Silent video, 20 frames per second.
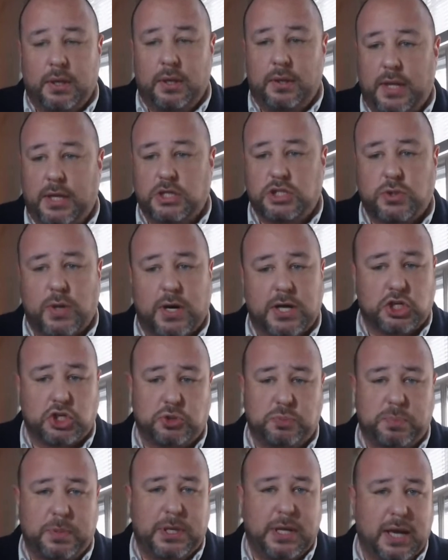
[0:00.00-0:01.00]
They tried to
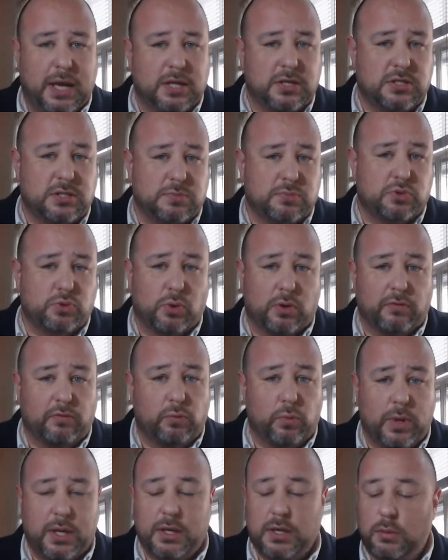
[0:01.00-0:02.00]
spin it as some sort of
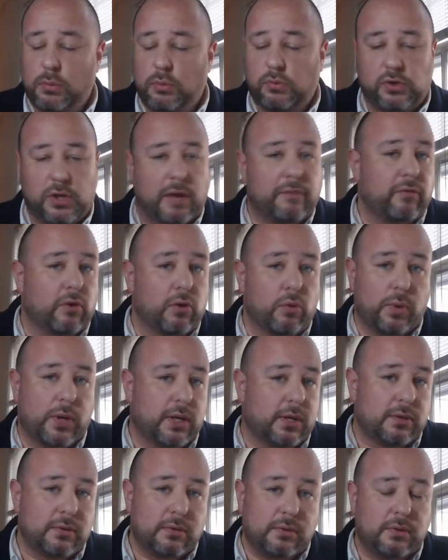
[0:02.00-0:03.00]
win. It was never a
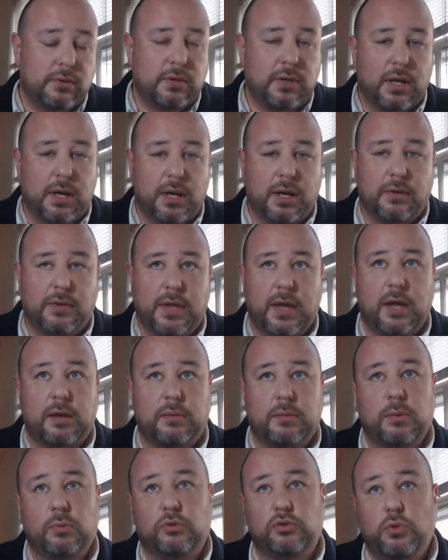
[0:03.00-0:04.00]
win.
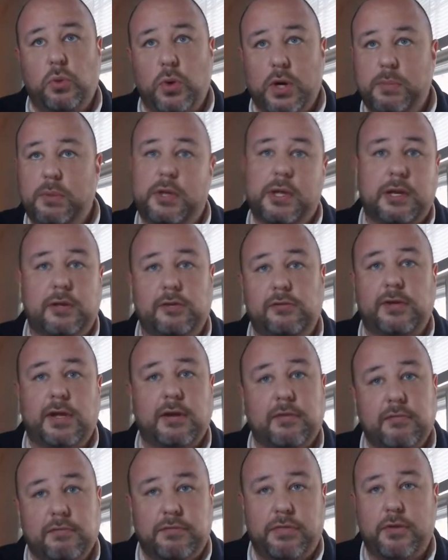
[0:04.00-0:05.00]
It was $20 million
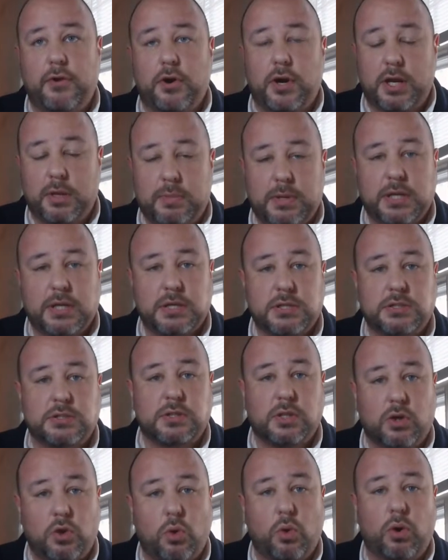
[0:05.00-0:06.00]
instead of 30 because
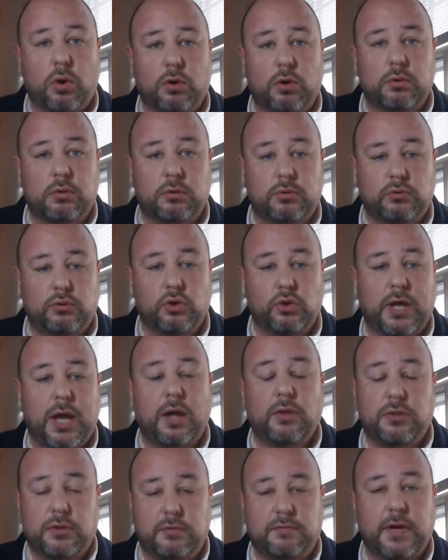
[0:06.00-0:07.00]
the court took
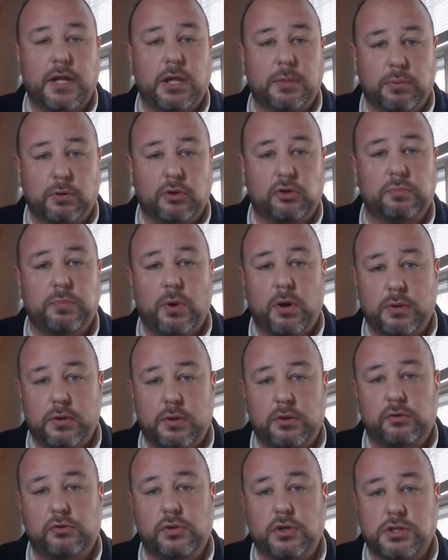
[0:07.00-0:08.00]
out the developer as part of the
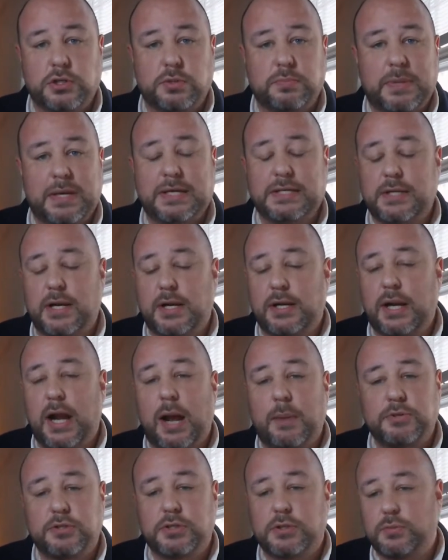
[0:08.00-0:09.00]
decision based on an
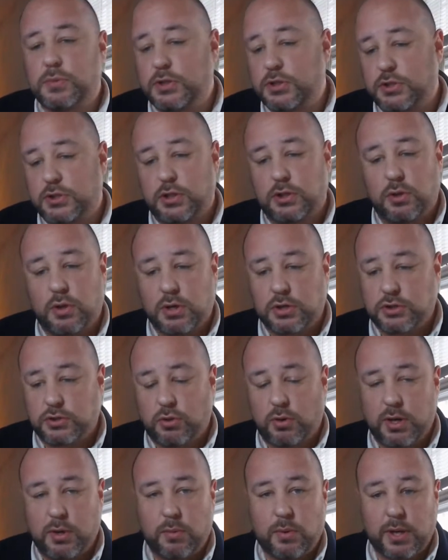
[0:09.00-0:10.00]
option, which is a long
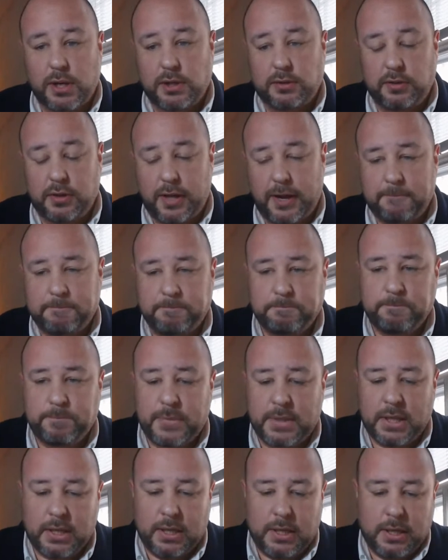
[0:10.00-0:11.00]
story. I won't get into
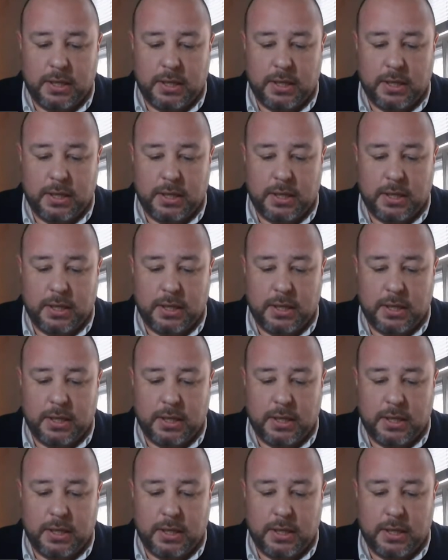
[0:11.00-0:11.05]
that.